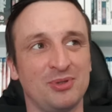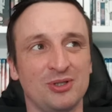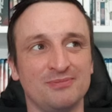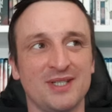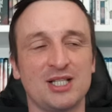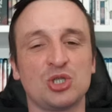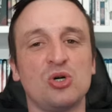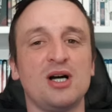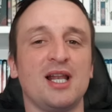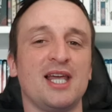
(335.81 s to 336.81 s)
but it
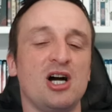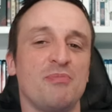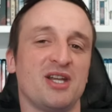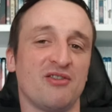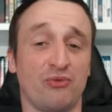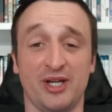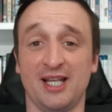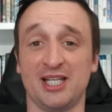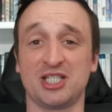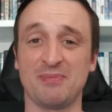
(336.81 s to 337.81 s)
took a little bit of
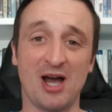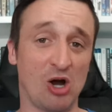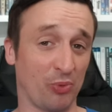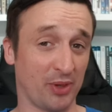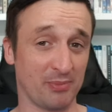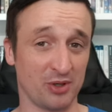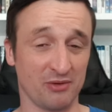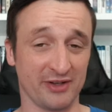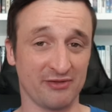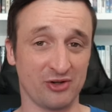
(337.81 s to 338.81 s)
realism out the
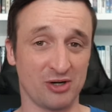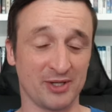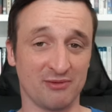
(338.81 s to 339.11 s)
movie for me,